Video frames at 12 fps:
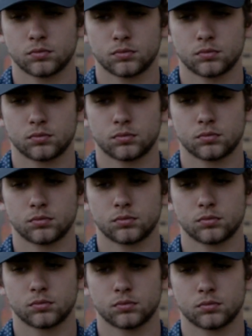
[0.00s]

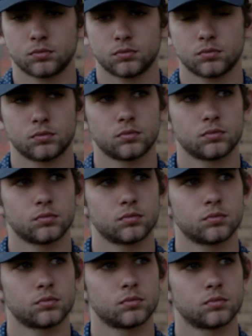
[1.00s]

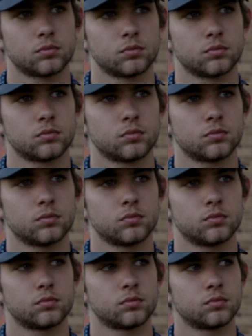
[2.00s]

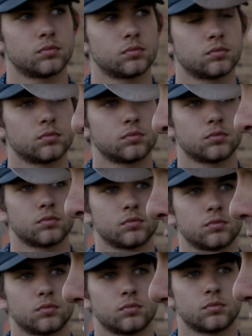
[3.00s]

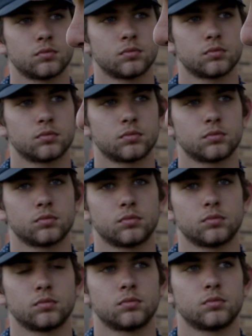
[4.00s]

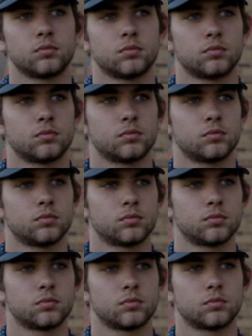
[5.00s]

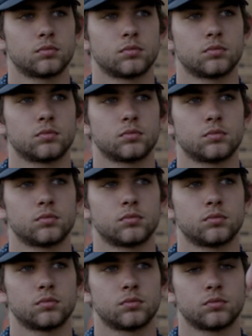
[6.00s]

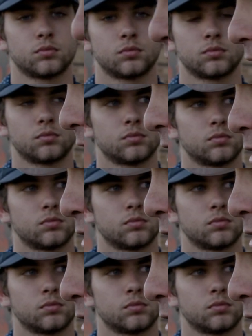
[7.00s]
No words are spoken by the person on screen.